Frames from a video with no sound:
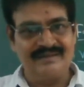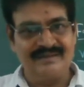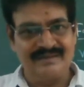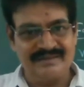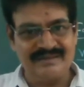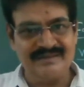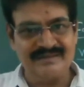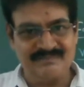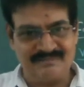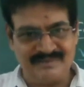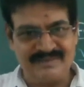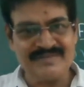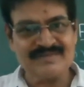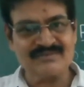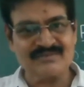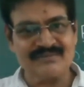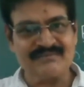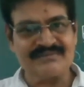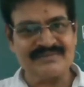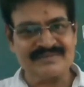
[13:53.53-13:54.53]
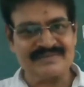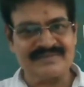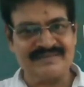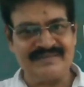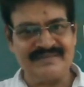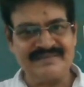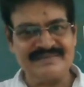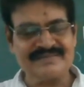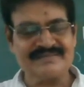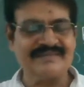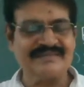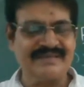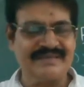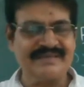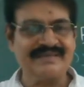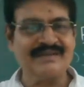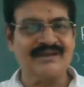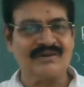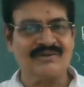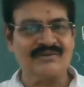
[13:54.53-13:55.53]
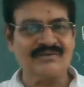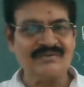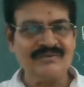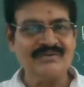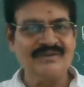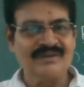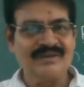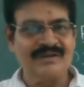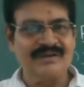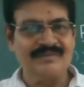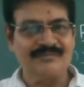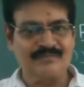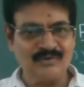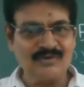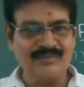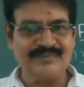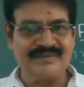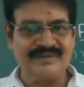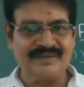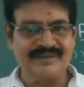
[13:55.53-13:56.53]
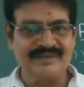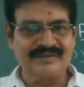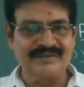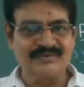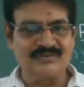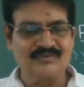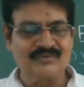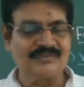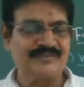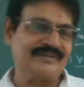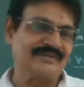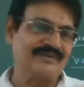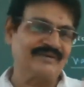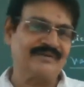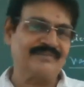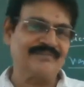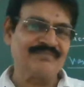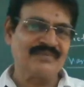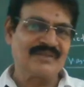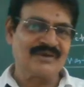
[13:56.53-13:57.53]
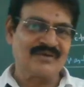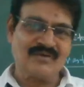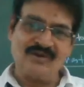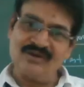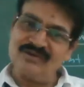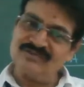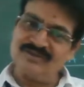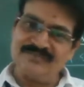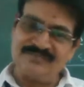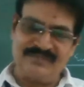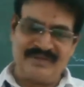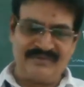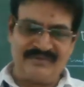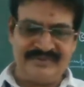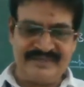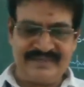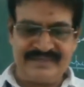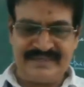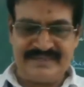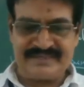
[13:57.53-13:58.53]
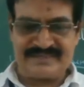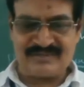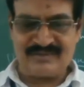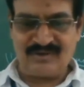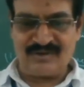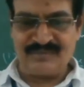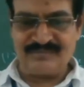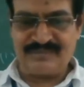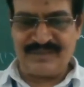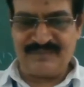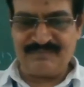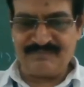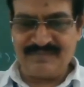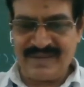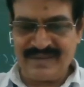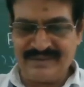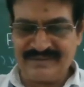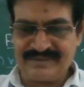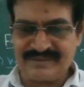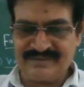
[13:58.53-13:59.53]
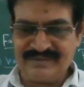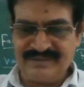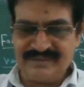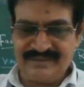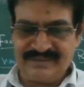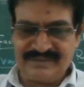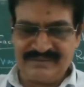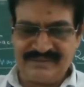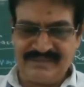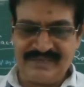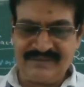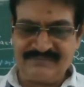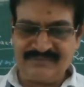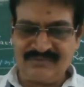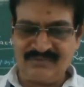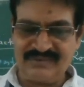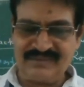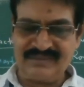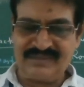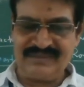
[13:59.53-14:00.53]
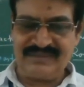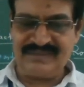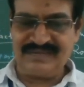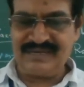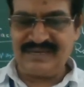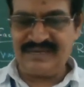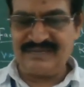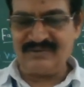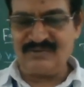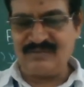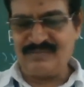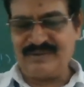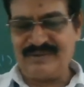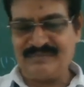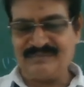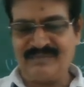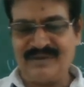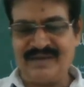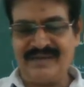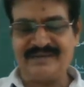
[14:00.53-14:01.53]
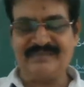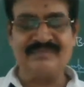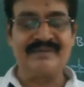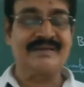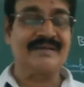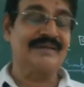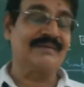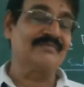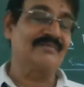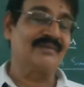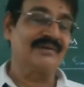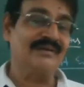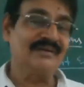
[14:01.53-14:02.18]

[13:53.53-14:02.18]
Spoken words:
In place of strength, they now proved to be the cause of the weakness of the empire. Therefore, the decline of empire became the